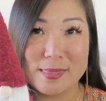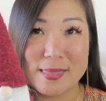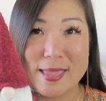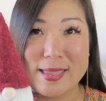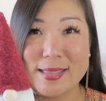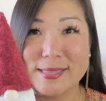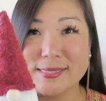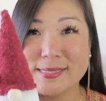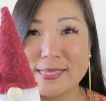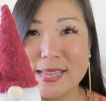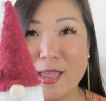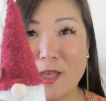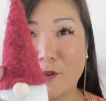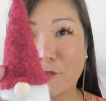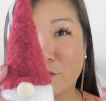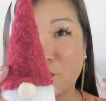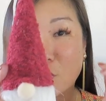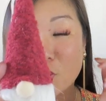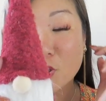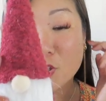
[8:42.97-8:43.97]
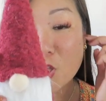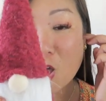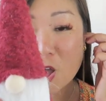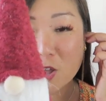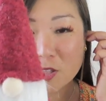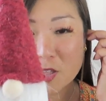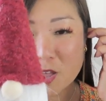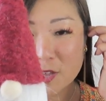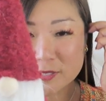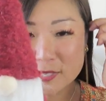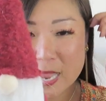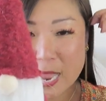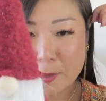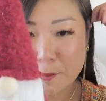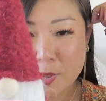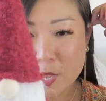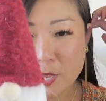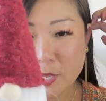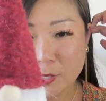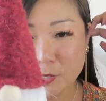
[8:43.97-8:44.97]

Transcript: They can stay out for a long, long time.